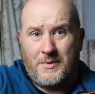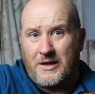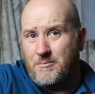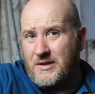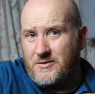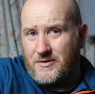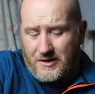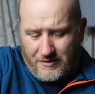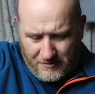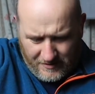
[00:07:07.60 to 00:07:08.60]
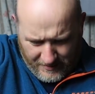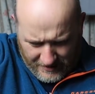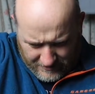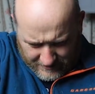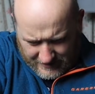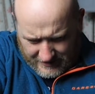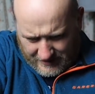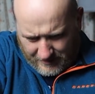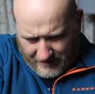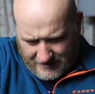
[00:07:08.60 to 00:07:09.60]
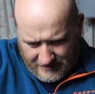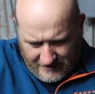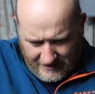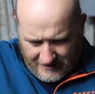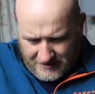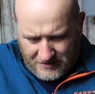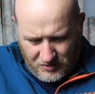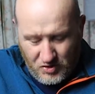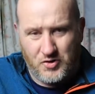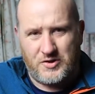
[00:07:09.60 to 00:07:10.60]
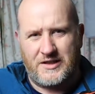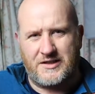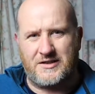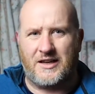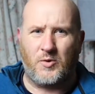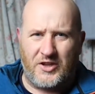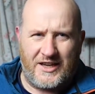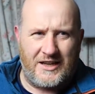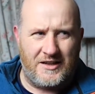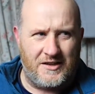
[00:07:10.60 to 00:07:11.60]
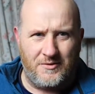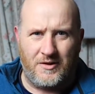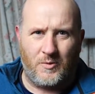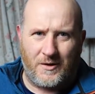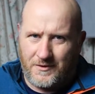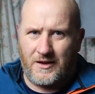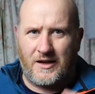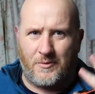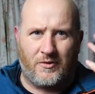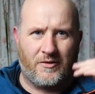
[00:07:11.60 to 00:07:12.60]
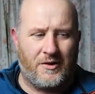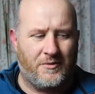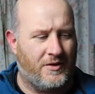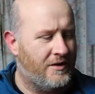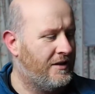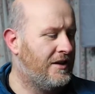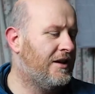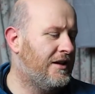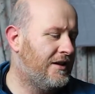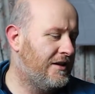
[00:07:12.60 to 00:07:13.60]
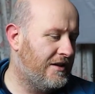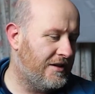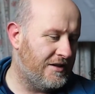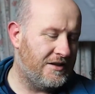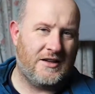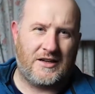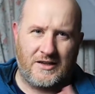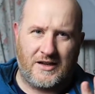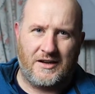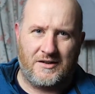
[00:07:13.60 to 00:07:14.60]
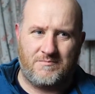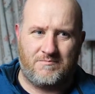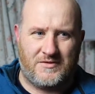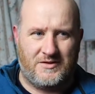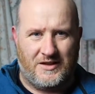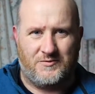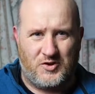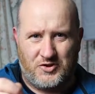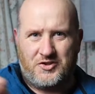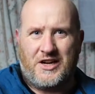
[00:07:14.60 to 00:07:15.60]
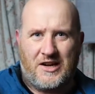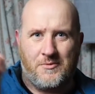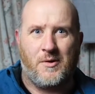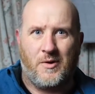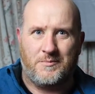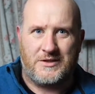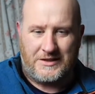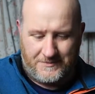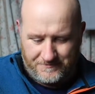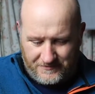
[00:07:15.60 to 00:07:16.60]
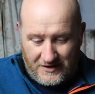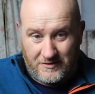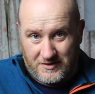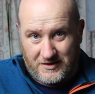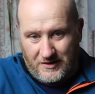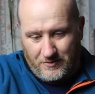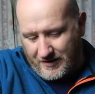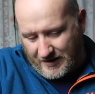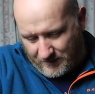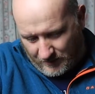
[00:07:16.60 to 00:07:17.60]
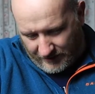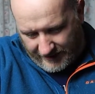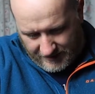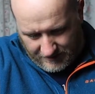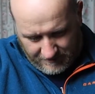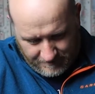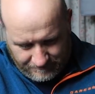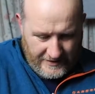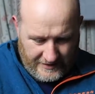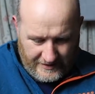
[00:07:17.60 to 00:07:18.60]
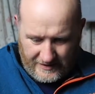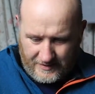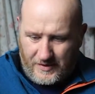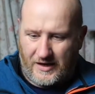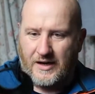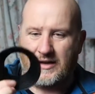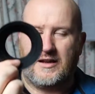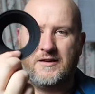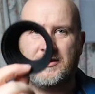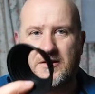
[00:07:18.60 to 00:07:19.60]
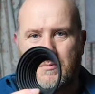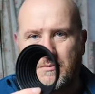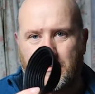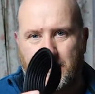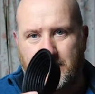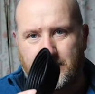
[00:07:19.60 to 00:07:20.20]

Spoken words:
might meet when you're out and about, so you can pass the details on. Usually it's like, what the hell are you doing? You're wafting your camera around. And then you can kind of like just check out my website. You'll see what I do. I have some,